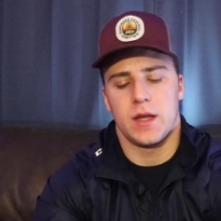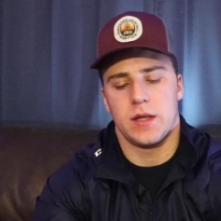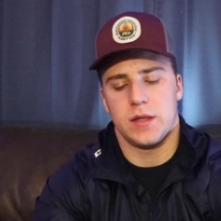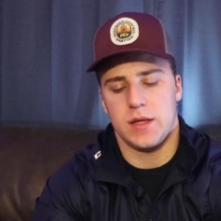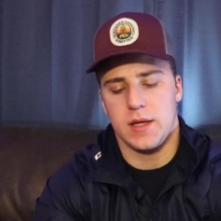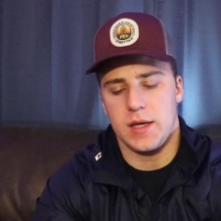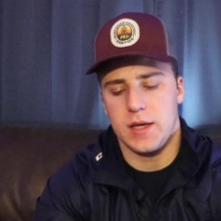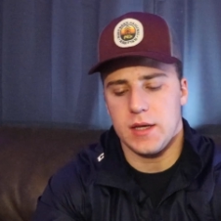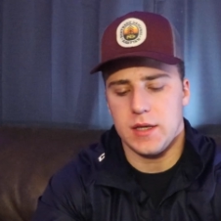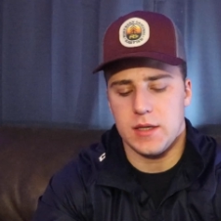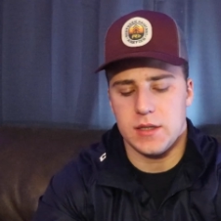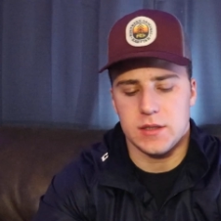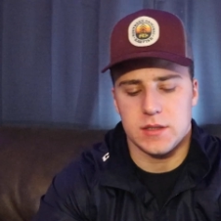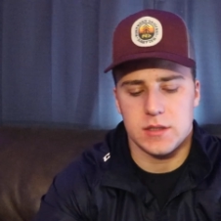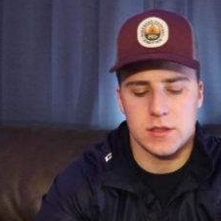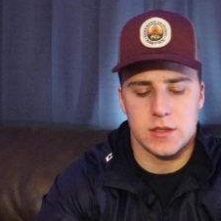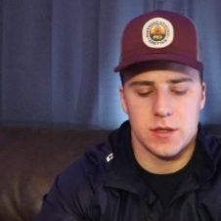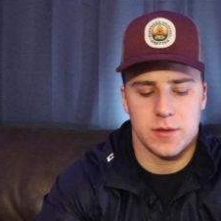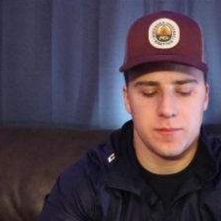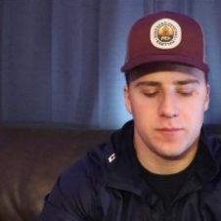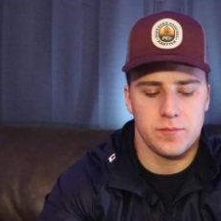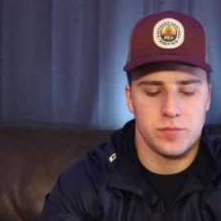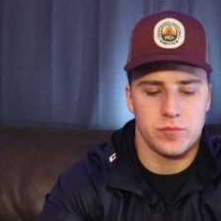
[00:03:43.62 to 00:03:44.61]

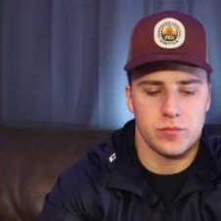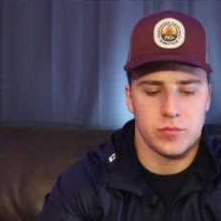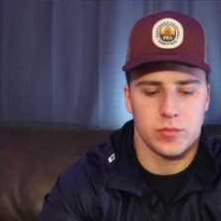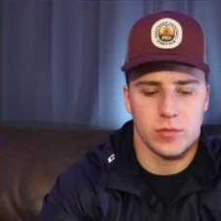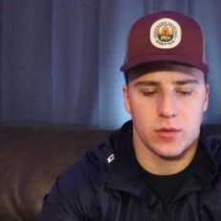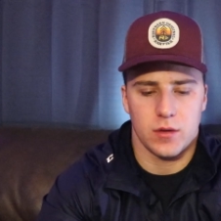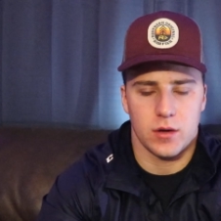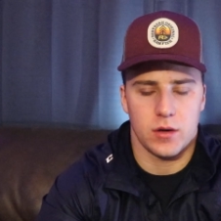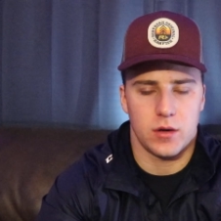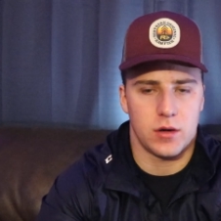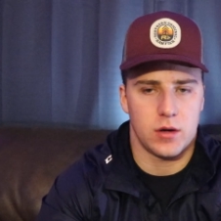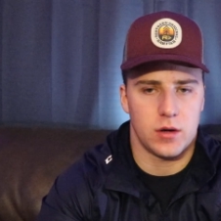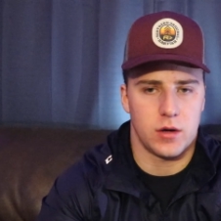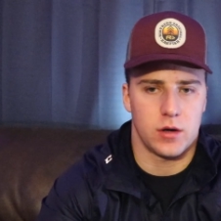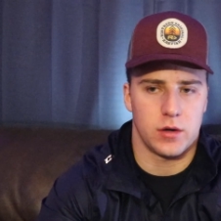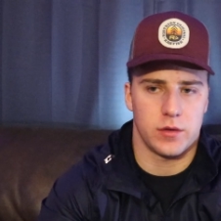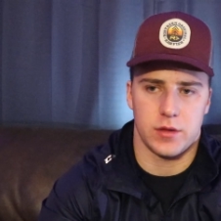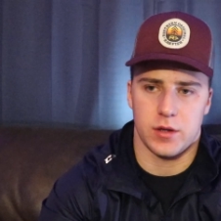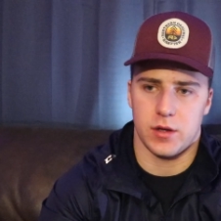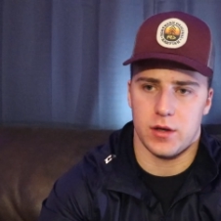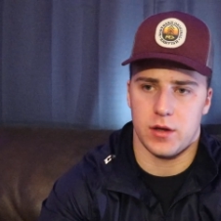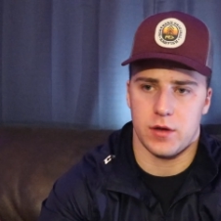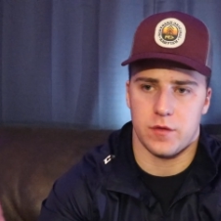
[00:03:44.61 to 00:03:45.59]
These
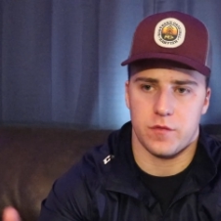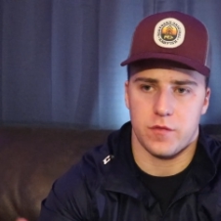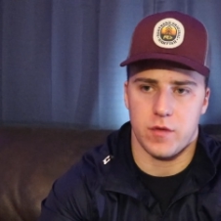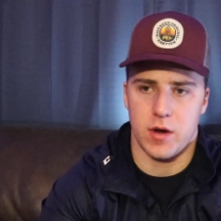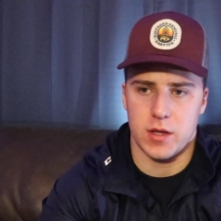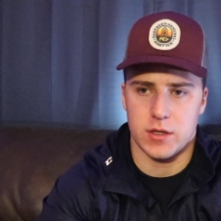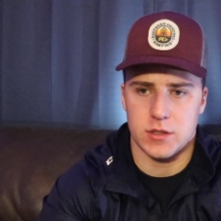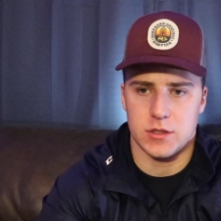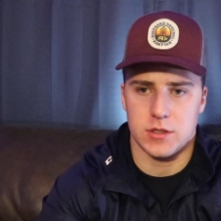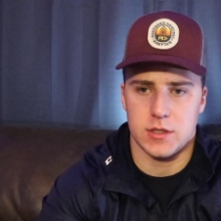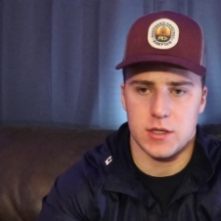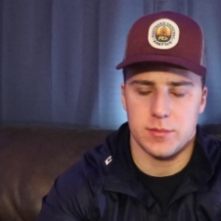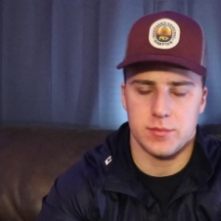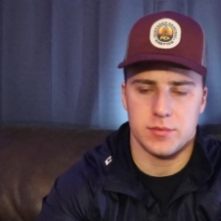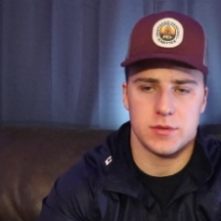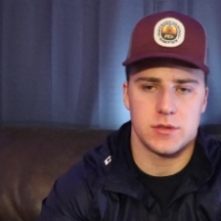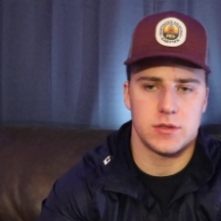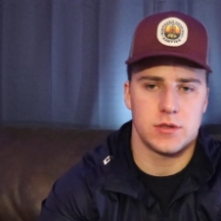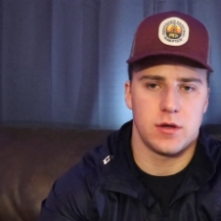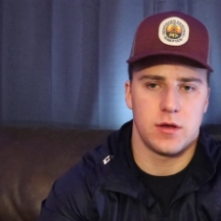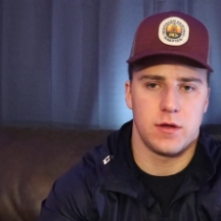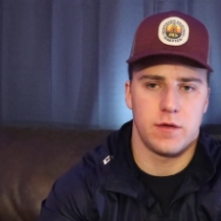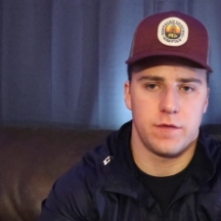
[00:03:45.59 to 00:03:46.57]
are the
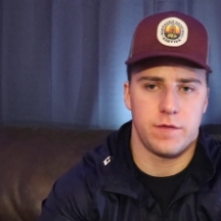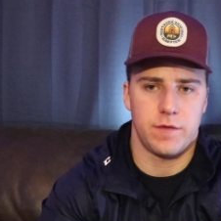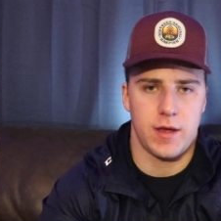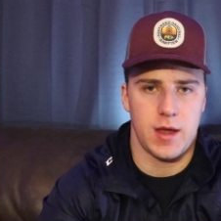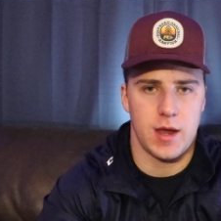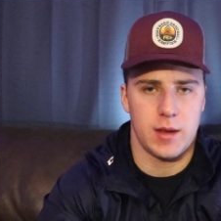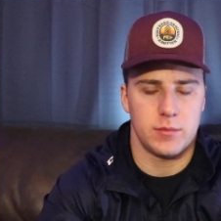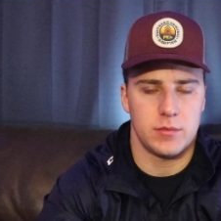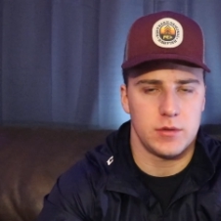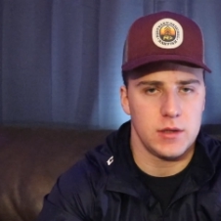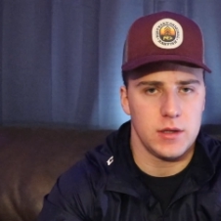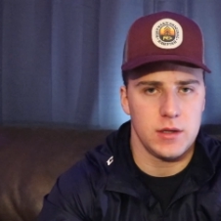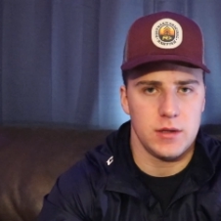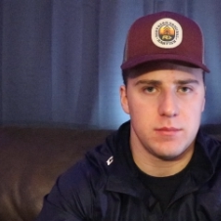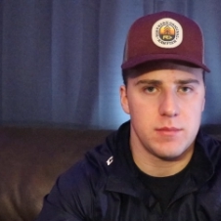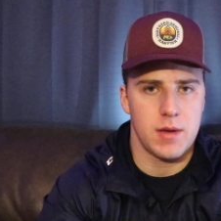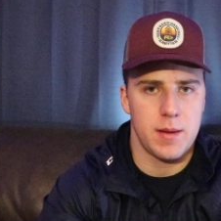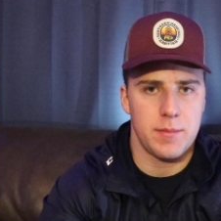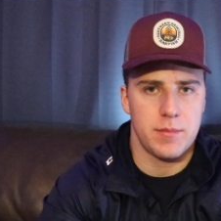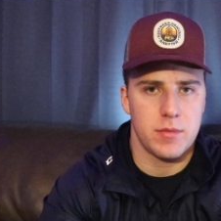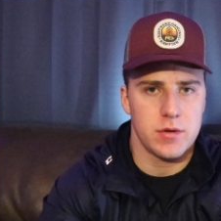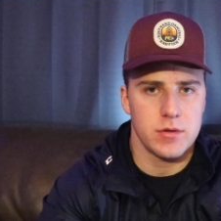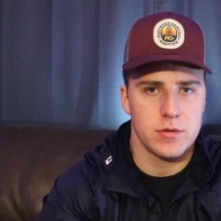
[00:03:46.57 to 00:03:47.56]
friendships, family
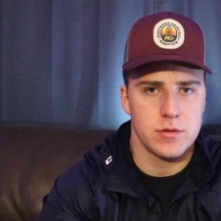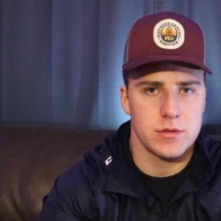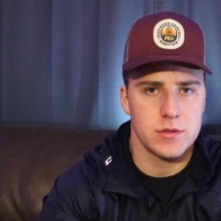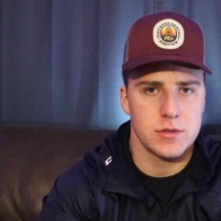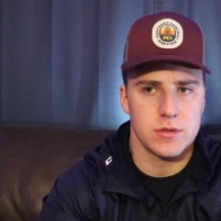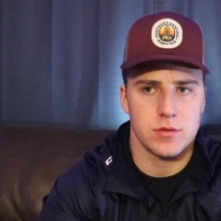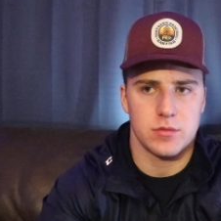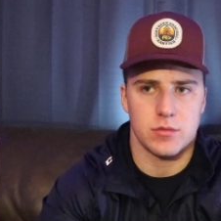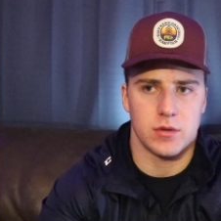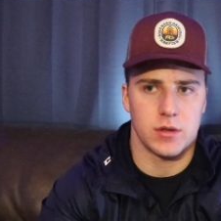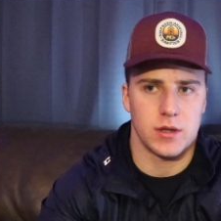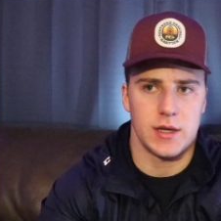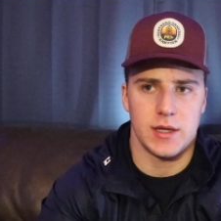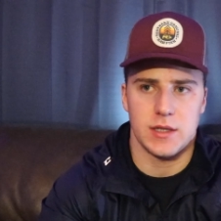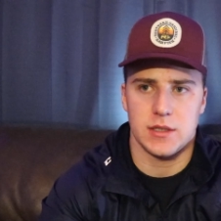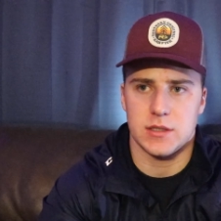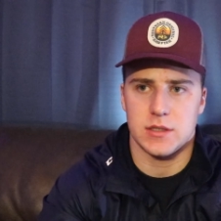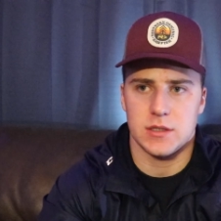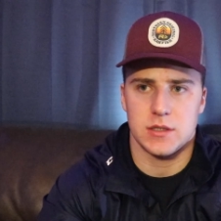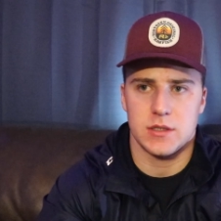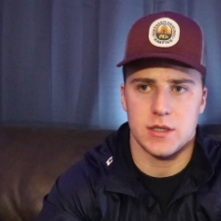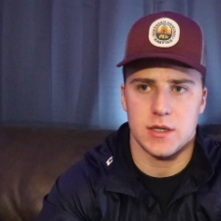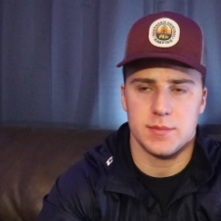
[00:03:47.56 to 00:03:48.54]
members,
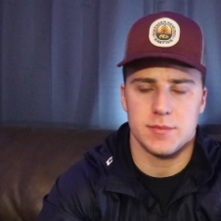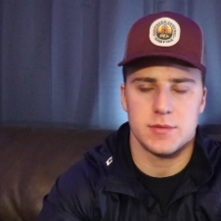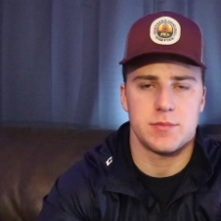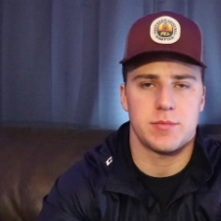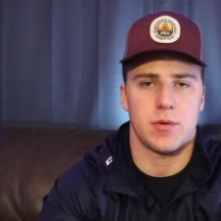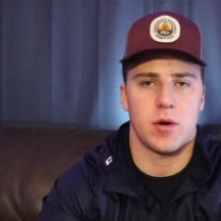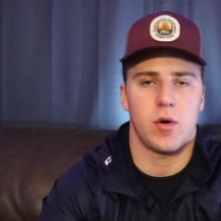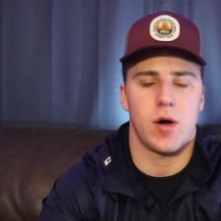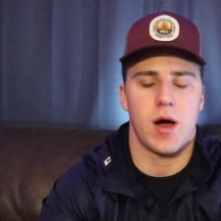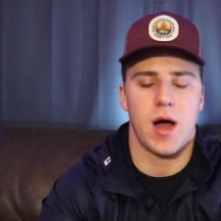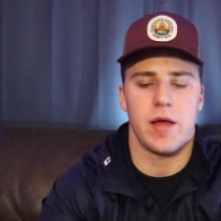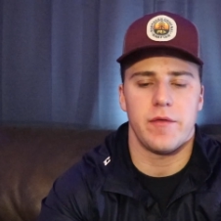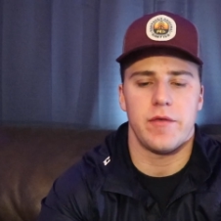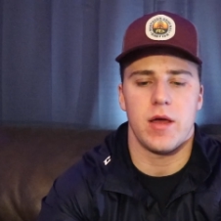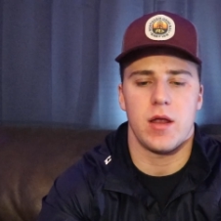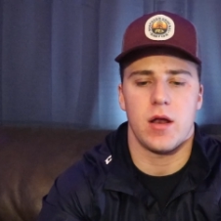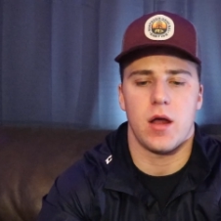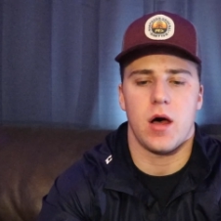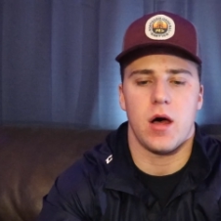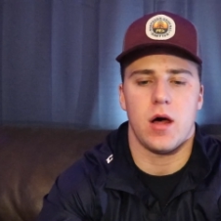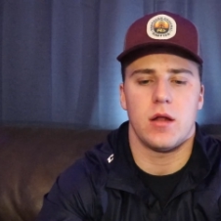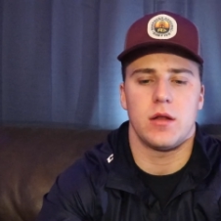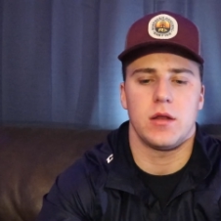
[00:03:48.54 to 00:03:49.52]
relationships. Bro, I've
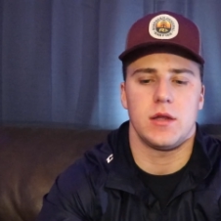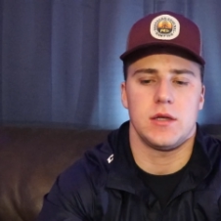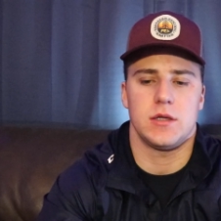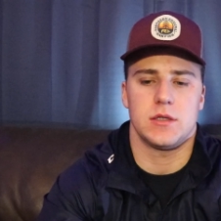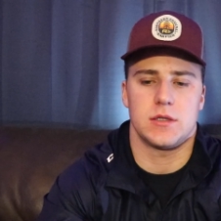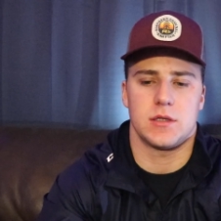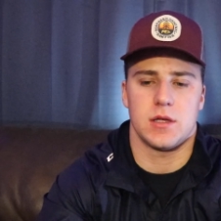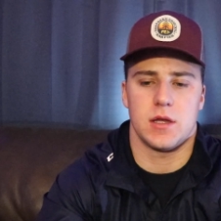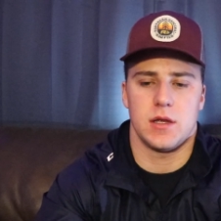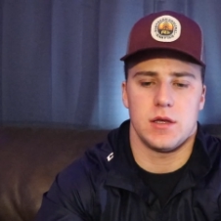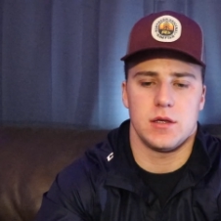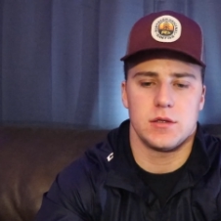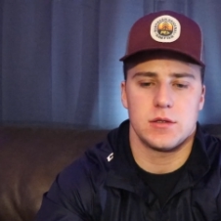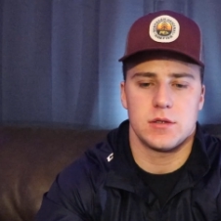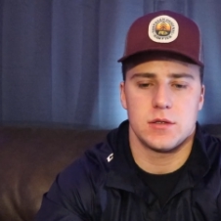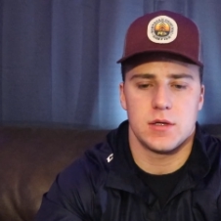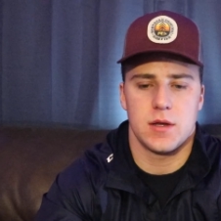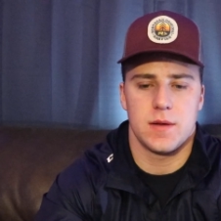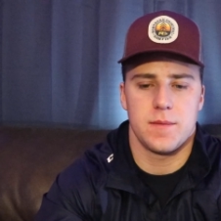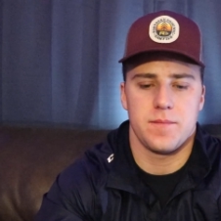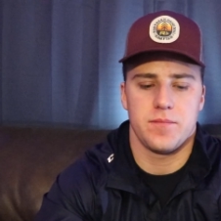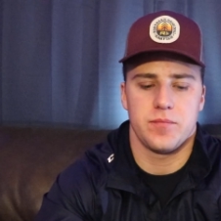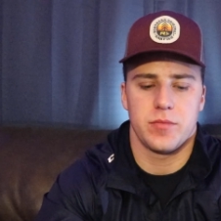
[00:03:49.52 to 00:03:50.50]
had all these
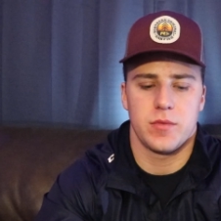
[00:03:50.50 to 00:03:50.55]
things.